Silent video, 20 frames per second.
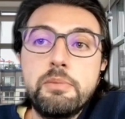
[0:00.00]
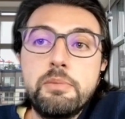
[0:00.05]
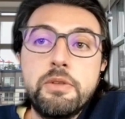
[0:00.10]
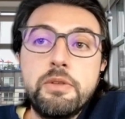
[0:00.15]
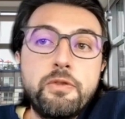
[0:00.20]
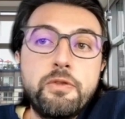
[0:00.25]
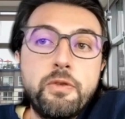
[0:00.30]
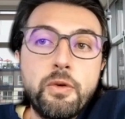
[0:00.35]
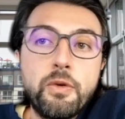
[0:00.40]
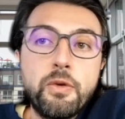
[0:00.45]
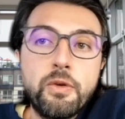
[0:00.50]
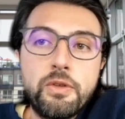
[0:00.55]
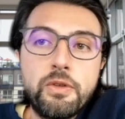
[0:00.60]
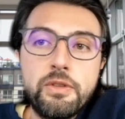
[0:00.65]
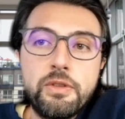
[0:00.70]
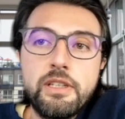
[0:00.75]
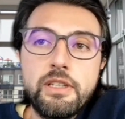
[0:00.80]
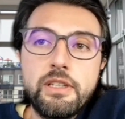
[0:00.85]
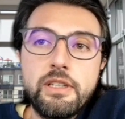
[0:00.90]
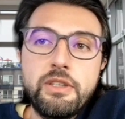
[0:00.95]

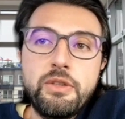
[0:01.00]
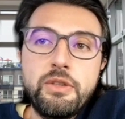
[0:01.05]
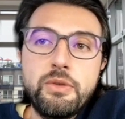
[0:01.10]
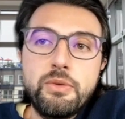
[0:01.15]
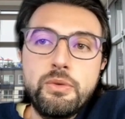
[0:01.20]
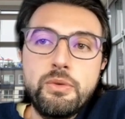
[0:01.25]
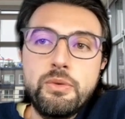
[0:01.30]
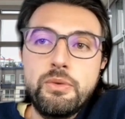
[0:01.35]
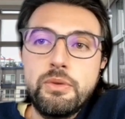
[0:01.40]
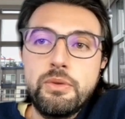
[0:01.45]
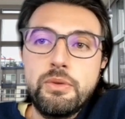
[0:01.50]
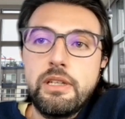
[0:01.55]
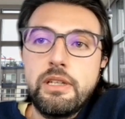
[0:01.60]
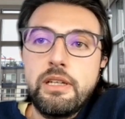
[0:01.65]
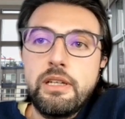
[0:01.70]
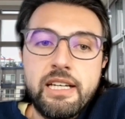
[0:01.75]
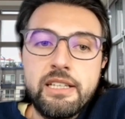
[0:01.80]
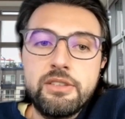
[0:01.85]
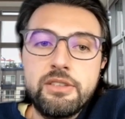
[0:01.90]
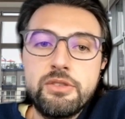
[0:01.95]
before you
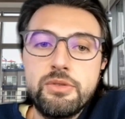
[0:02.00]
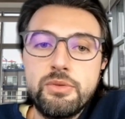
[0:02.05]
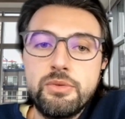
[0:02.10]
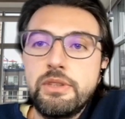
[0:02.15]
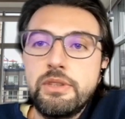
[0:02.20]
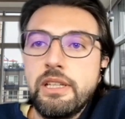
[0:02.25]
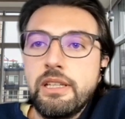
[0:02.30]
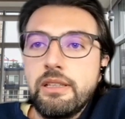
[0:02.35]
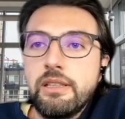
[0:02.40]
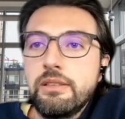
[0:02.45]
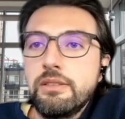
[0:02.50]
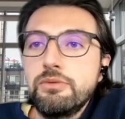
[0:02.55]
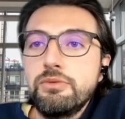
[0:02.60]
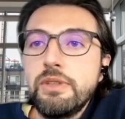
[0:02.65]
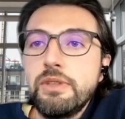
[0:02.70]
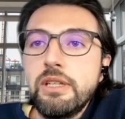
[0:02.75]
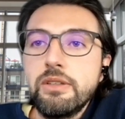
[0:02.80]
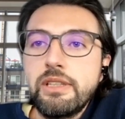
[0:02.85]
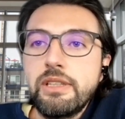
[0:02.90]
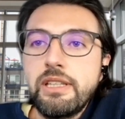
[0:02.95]
decide to then
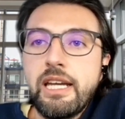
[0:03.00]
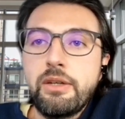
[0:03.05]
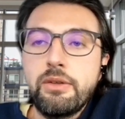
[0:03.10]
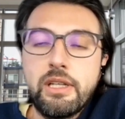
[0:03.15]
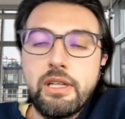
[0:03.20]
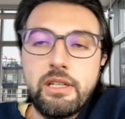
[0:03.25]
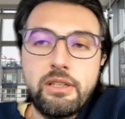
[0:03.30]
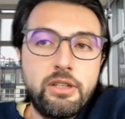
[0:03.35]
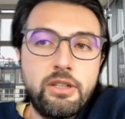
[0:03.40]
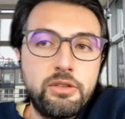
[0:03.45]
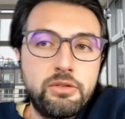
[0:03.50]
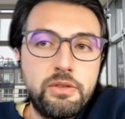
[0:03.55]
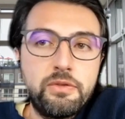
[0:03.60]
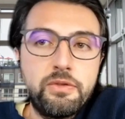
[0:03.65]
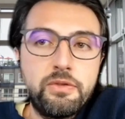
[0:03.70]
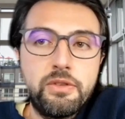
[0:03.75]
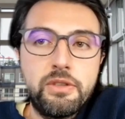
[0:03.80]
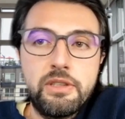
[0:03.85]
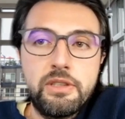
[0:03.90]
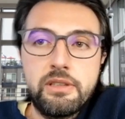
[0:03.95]
relocate to that country
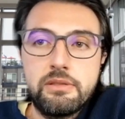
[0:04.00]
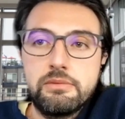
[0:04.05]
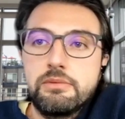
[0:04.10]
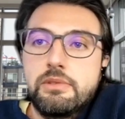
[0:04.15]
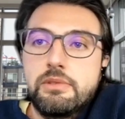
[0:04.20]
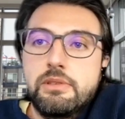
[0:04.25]
for an